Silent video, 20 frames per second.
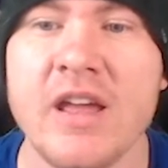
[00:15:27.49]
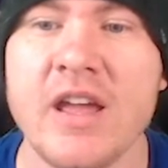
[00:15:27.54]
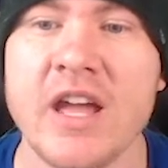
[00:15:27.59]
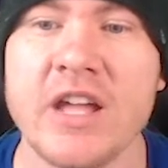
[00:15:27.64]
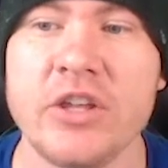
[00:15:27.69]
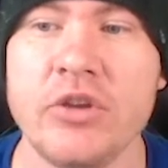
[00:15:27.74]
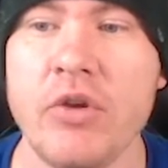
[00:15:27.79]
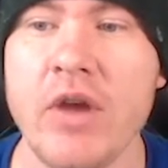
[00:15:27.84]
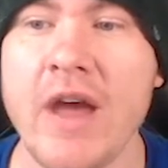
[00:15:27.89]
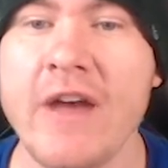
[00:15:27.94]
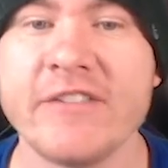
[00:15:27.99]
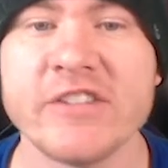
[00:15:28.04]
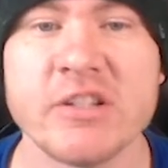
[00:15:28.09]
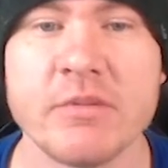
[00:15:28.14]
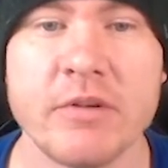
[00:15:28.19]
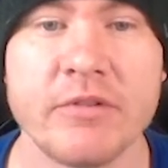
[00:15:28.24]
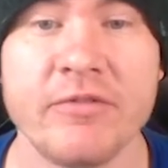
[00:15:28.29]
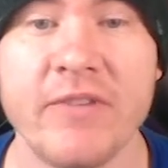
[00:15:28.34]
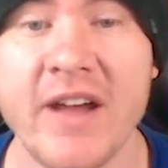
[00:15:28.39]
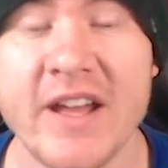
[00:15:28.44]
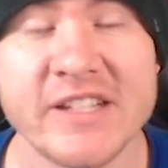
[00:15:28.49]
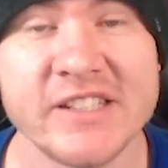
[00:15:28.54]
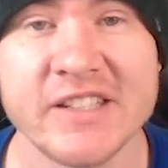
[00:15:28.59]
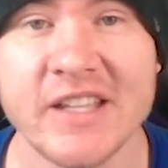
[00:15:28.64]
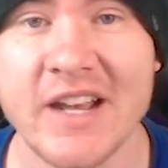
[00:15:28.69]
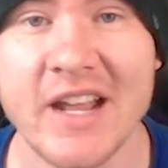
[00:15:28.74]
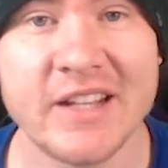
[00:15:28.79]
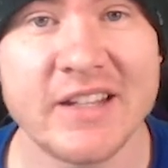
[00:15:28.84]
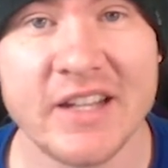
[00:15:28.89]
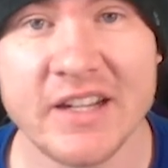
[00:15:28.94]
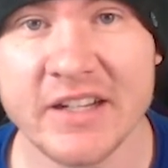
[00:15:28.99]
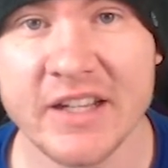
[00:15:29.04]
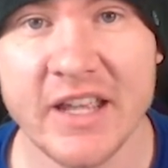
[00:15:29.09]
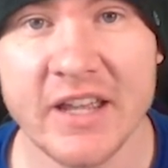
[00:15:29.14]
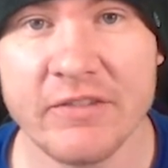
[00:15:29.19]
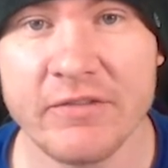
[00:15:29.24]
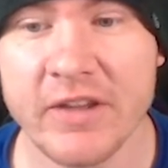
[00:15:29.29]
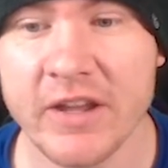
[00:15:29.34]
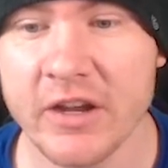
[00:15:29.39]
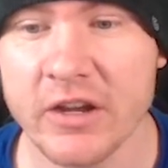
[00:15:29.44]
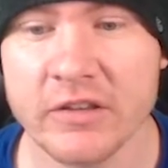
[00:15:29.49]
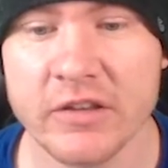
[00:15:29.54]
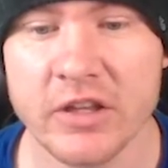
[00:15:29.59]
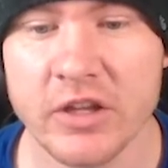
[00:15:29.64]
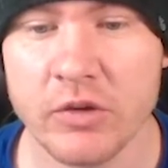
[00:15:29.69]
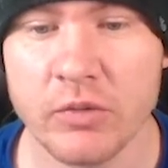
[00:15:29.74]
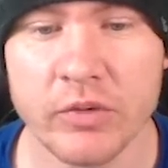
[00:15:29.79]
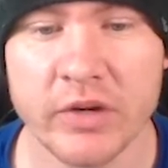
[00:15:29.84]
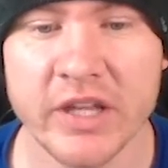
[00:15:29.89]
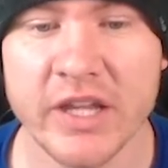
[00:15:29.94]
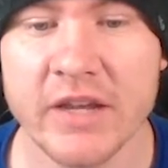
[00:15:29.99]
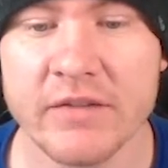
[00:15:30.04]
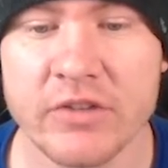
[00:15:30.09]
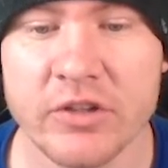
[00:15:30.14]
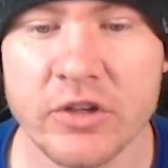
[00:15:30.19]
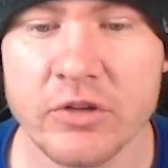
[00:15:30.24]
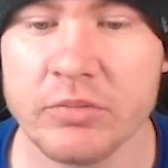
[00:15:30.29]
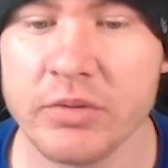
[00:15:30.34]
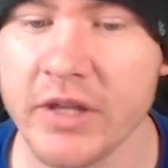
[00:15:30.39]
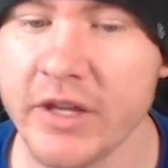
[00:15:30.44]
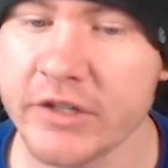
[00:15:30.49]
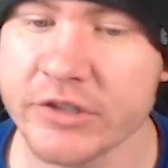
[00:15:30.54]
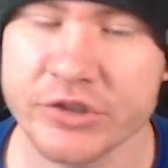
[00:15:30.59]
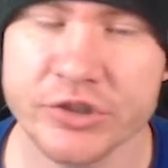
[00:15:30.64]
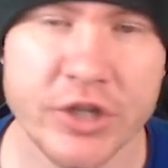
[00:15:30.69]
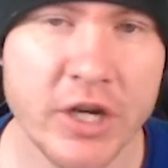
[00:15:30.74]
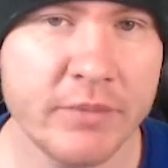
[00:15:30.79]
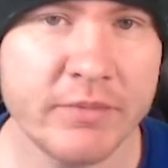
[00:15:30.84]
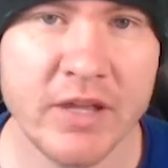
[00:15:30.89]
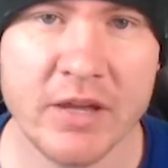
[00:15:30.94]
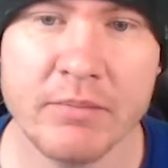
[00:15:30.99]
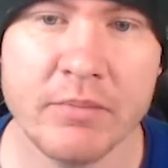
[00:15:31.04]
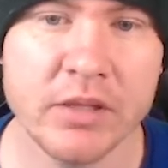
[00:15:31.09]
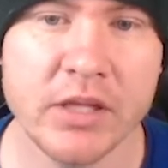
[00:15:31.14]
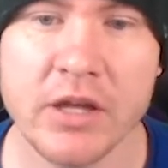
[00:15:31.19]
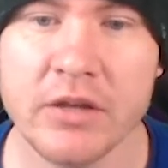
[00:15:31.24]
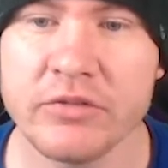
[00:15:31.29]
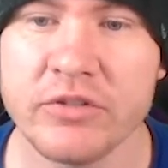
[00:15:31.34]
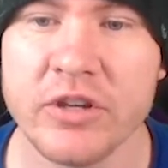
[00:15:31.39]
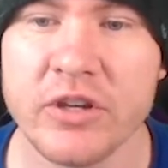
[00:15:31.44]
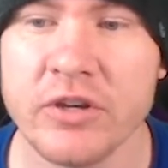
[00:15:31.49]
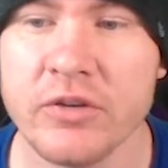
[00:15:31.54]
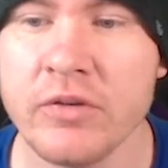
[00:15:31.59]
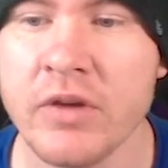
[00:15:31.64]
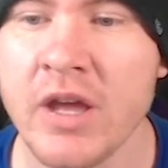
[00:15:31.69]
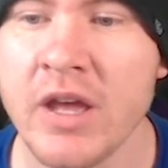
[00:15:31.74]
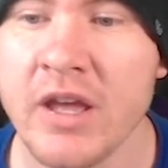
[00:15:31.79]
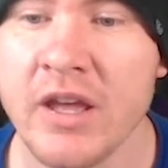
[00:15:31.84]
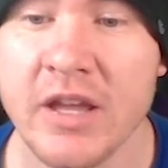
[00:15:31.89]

and you have some advice that I didn't give here that you want to give to new players, drop that below too.